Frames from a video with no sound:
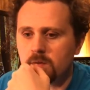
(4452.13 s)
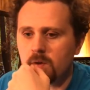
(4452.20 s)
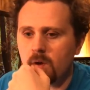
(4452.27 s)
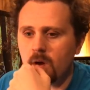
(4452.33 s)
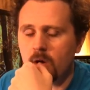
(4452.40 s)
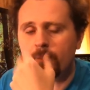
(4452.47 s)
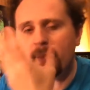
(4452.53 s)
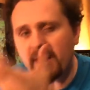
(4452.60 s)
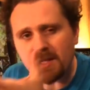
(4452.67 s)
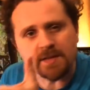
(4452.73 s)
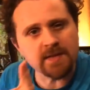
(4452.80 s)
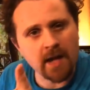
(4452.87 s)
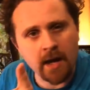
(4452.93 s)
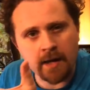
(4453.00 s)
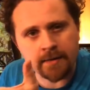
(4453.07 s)
are based
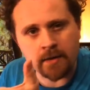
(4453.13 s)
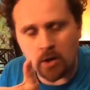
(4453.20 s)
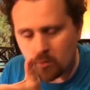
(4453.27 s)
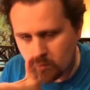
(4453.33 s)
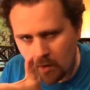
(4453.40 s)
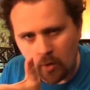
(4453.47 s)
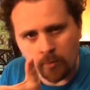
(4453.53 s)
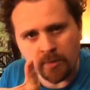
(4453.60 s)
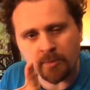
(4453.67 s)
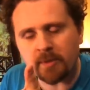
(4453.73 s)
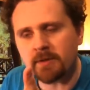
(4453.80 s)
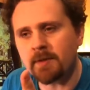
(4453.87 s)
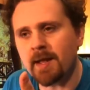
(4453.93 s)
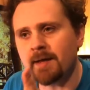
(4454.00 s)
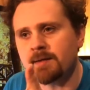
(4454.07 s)
on aroma, but
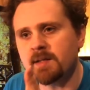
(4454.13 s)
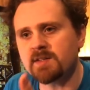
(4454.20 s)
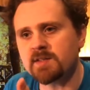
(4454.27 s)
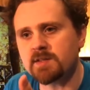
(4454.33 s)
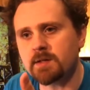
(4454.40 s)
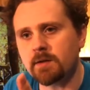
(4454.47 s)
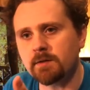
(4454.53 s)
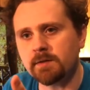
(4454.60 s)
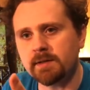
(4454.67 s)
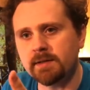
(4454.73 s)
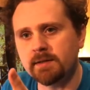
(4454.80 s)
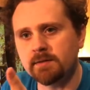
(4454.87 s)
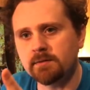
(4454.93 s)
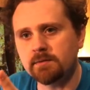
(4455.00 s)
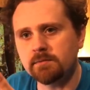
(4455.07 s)
not
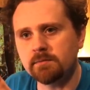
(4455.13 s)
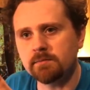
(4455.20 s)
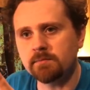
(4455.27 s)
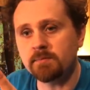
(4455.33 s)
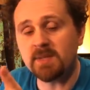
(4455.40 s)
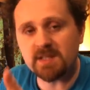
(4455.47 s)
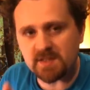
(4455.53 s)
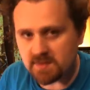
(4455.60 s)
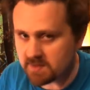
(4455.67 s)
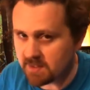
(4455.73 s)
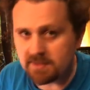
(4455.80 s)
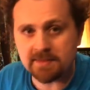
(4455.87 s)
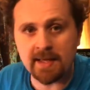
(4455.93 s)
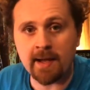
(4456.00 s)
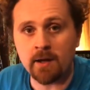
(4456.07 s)
necessarily me sitting
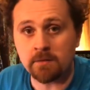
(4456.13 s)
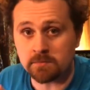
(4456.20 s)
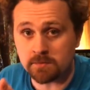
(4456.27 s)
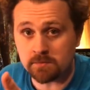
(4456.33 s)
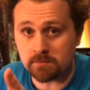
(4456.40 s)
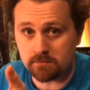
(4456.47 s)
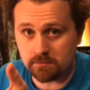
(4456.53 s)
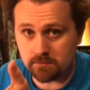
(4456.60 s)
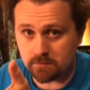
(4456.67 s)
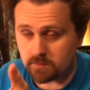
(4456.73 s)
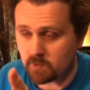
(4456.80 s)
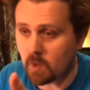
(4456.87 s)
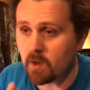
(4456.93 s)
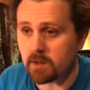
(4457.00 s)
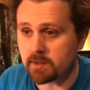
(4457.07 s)
down
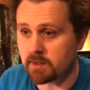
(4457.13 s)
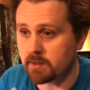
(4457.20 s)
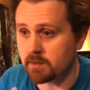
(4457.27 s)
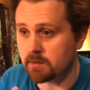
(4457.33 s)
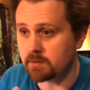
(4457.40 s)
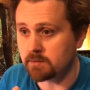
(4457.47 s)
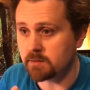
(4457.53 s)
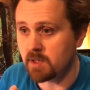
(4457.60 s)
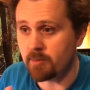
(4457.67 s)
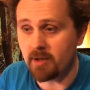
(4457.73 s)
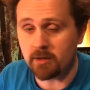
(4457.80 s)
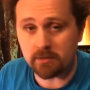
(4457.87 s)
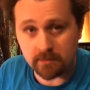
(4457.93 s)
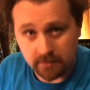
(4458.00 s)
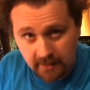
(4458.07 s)
talking
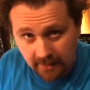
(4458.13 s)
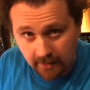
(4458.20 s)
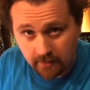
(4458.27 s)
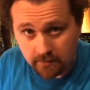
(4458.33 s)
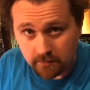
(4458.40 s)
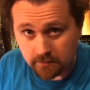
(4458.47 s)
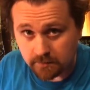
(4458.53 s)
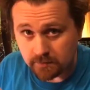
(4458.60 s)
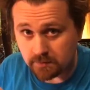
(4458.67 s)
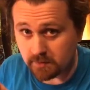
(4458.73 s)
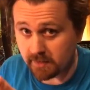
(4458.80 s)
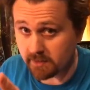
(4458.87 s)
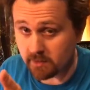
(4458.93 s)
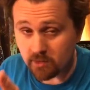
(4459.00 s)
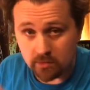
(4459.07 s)
about candles
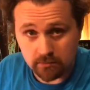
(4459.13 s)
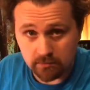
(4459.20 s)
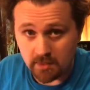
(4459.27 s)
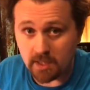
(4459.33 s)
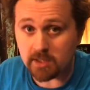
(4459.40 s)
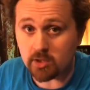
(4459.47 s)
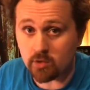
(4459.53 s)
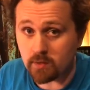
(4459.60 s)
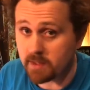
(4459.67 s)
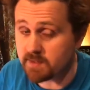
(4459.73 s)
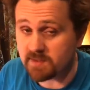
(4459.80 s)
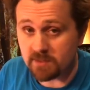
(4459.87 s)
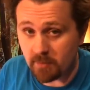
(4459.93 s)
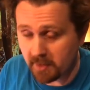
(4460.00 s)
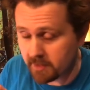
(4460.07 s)
like a, a
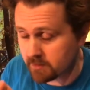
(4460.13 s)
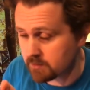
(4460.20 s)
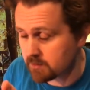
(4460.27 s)
crazy man.